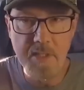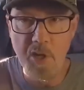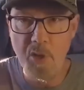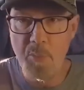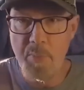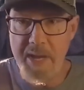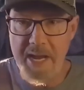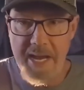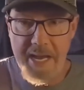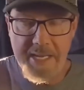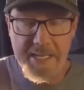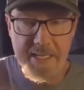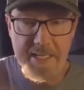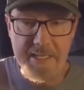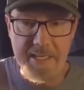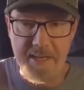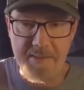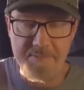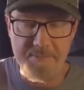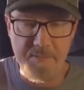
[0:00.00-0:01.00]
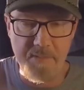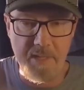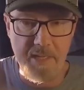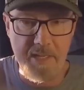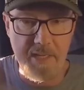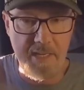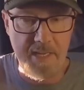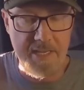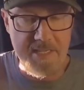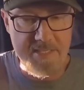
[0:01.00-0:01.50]
Go back and I,
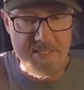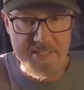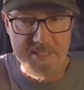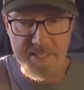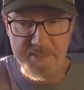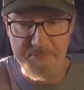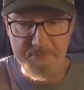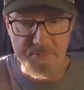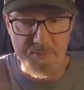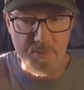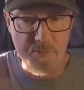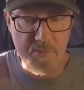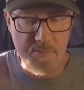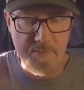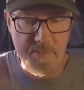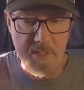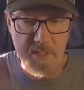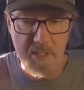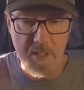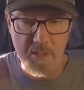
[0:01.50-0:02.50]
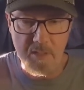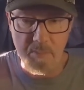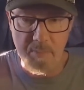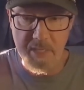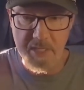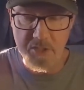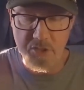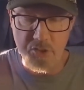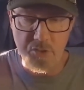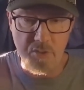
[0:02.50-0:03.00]
uh, I sift through the video to
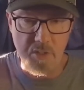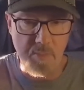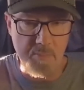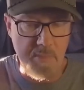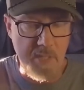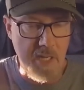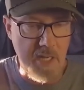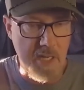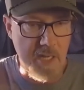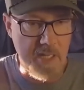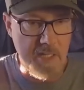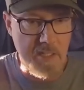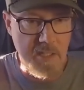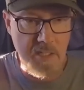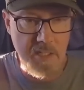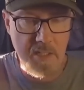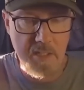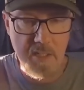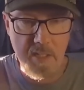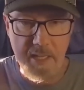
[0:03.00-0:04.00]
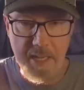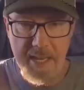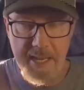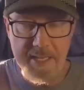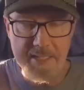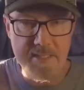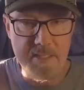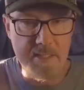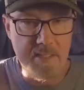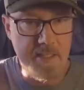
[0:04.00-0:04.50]
make sure I'm not
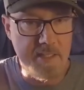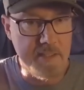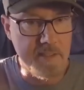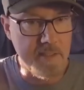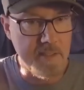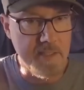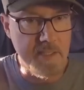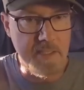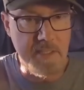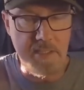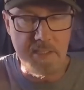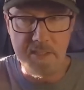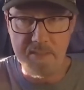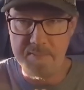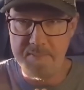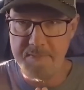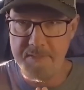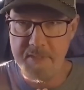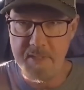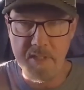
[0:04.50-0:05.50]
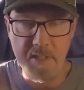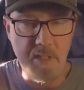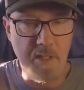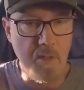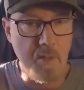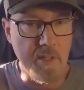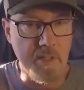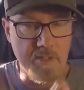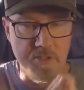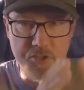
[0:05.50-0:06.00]
accidentally
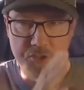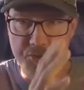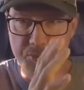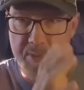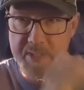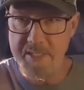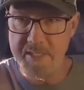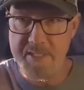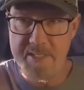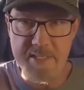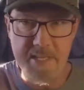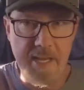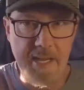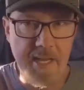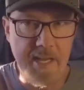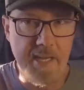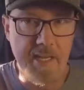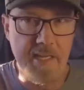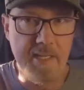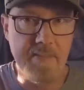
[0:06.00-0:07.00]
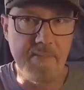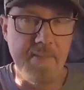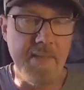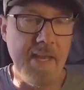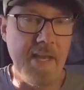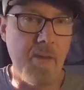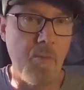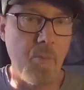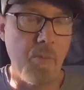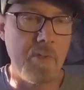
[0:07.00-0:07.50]
videoing a street sign
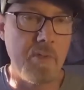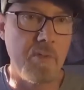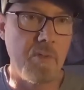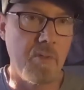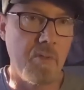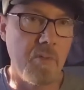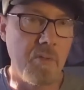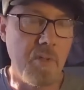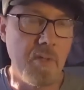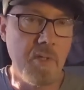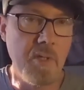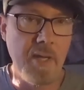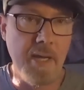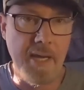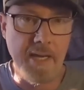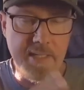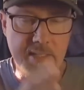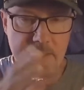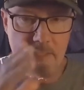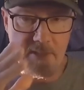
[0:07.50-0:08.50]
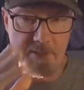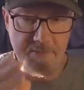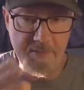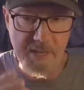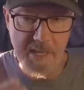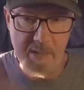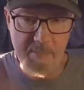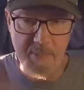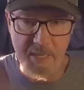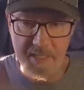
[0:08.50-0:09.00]
that will
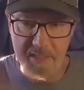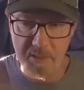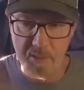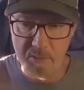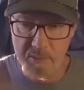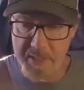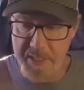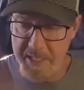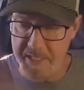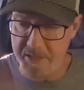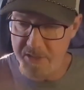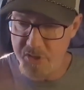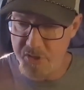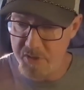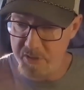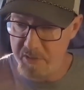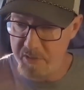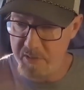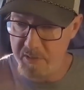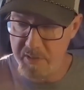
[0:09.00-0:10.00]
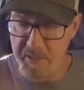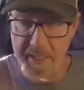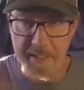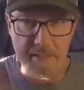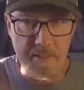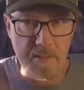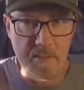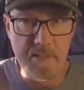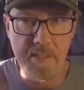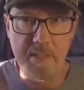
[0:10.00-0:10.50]
identify my location. I
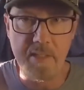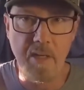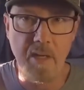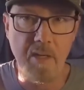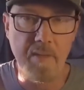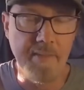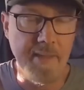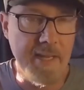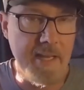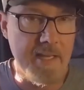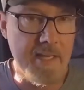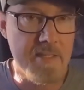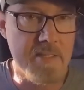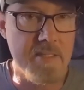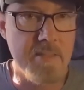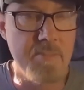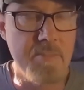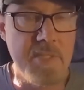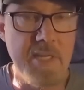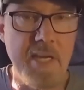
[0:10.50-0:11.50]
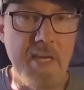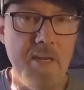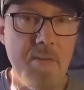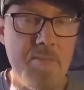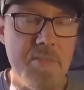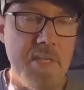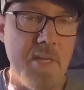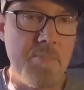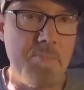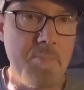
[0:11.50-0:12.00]
look at all that.
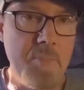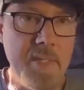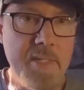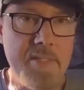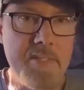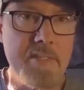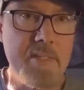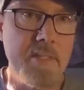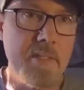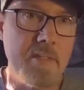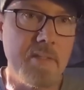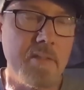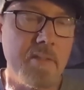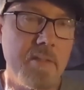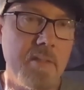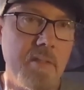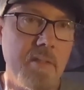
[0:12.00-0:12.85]
Sometimes I miss it.